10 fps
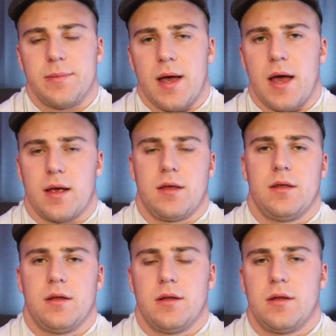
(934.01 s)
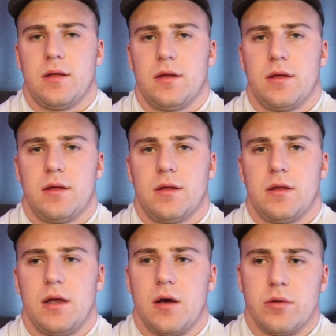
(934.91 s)
back.
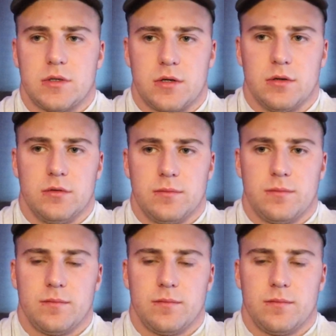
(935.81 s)
They know it's true.